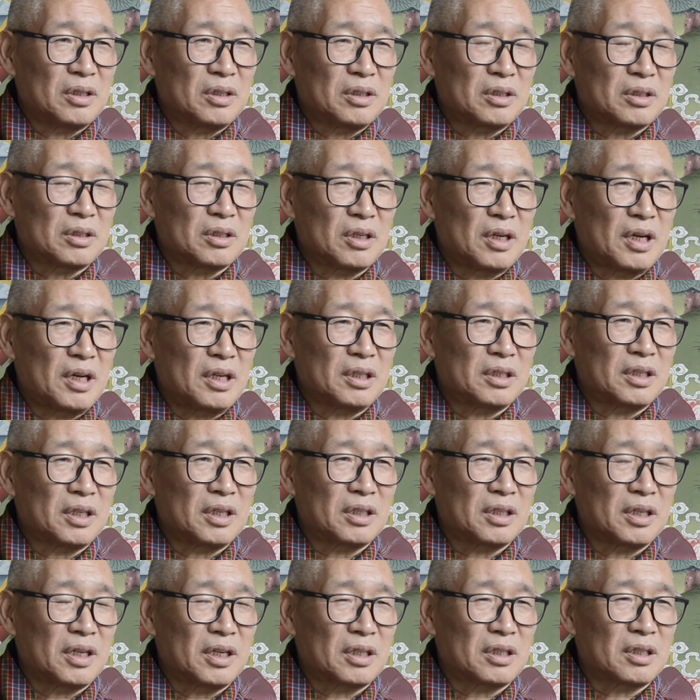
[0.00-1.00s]
So I
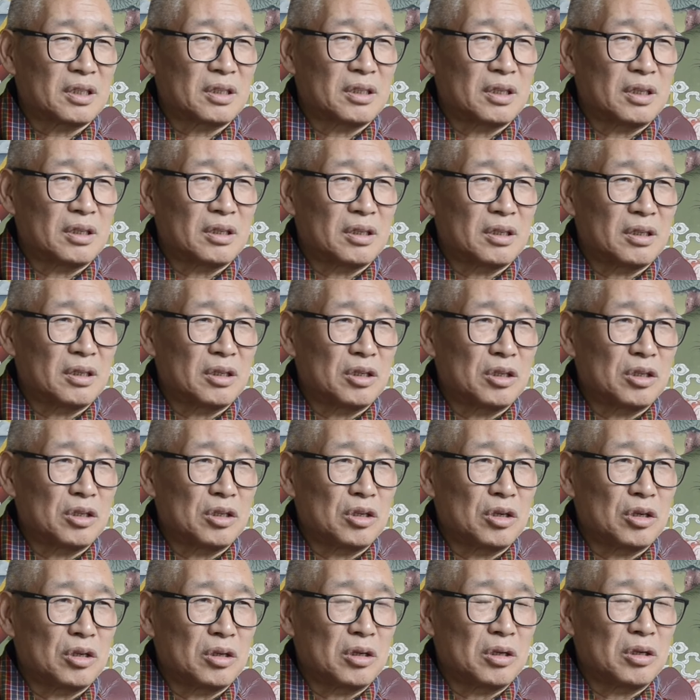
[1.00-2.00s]
think that, uh, you
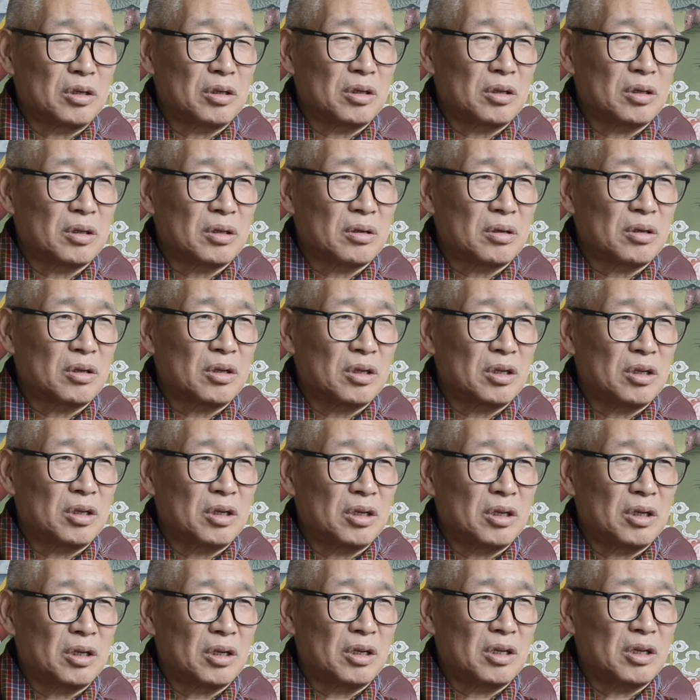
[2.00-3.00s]
know,
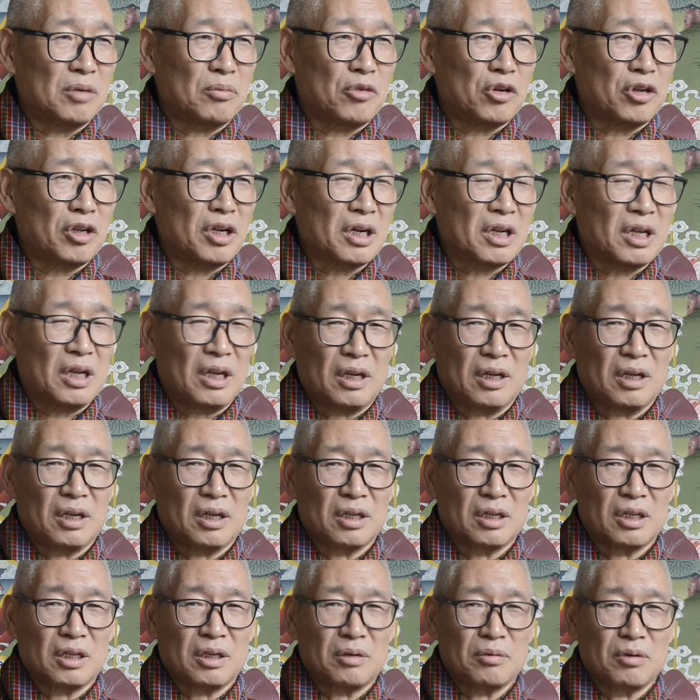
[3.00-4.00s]
in a
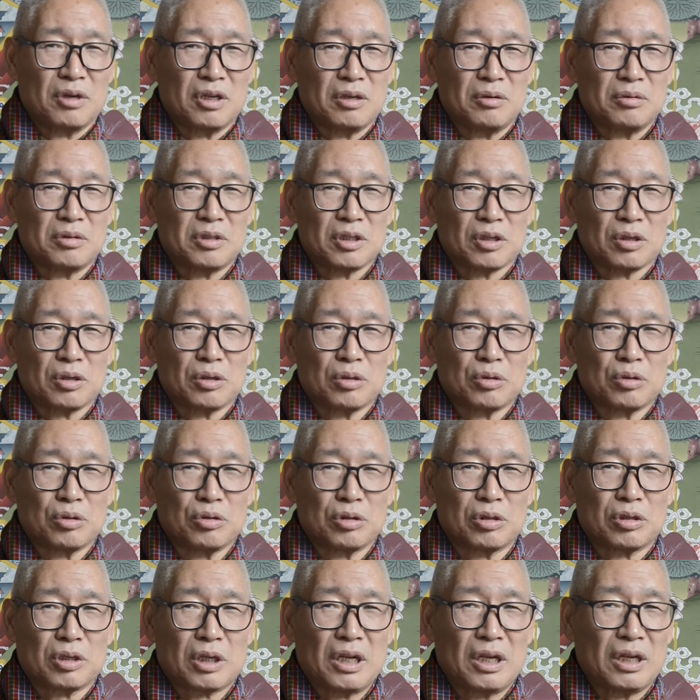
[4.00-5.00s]
monarchy, even if it's a
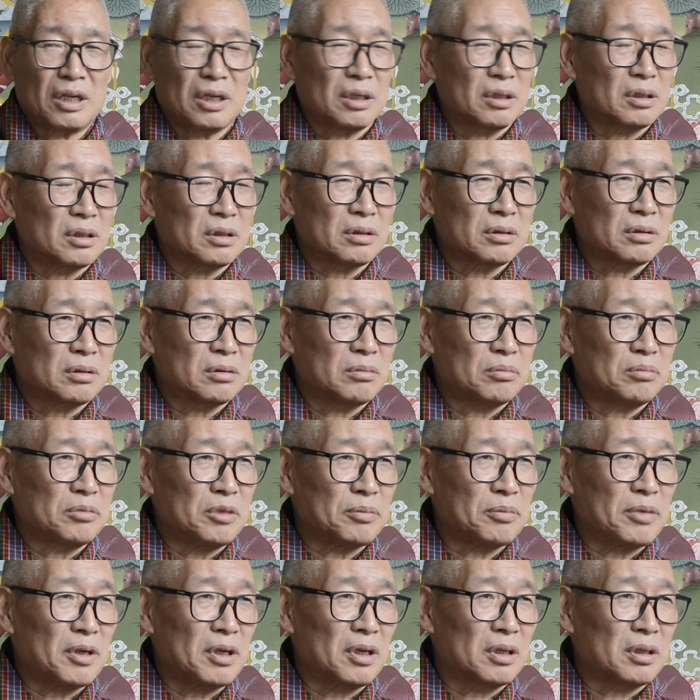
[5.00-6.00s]
good king,
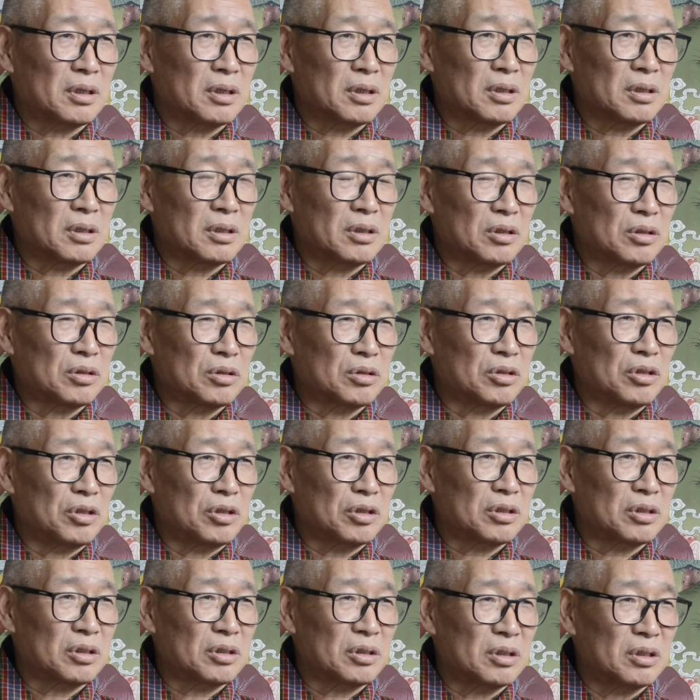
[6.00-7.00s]
people do
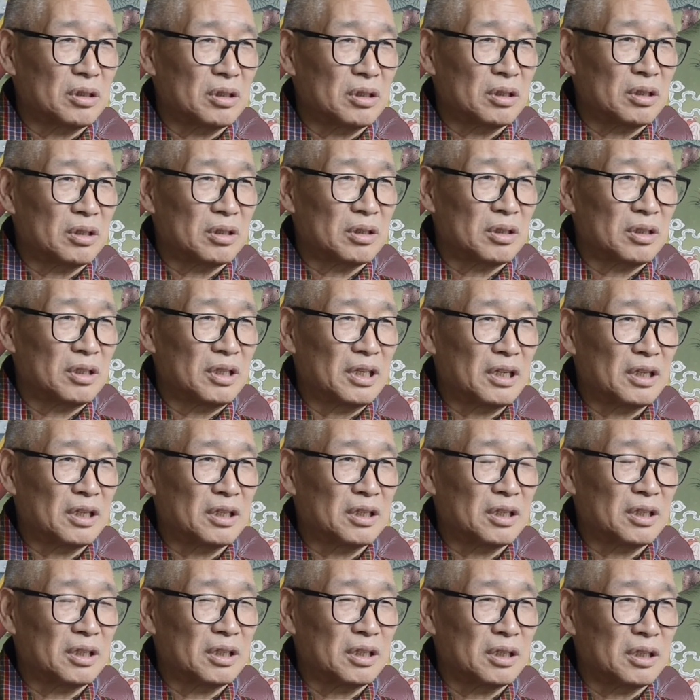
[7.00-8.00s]
not uh, think
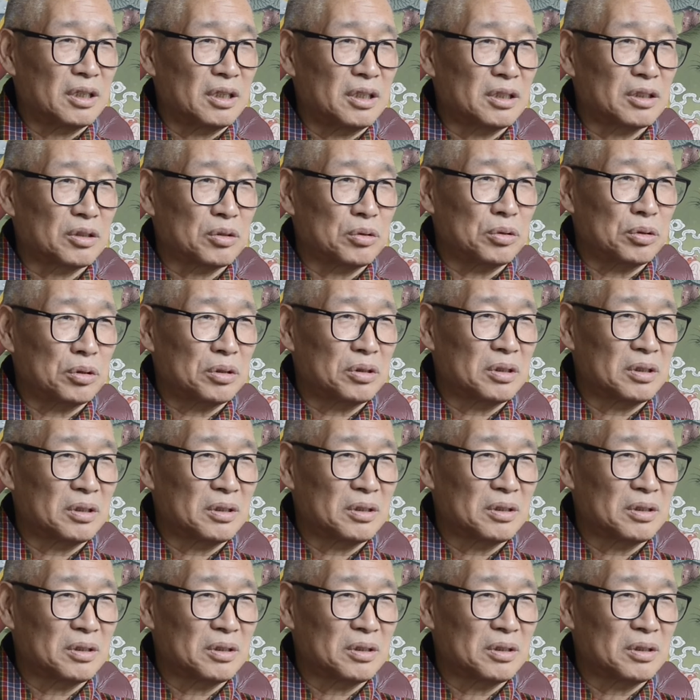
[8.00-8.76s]
he's good.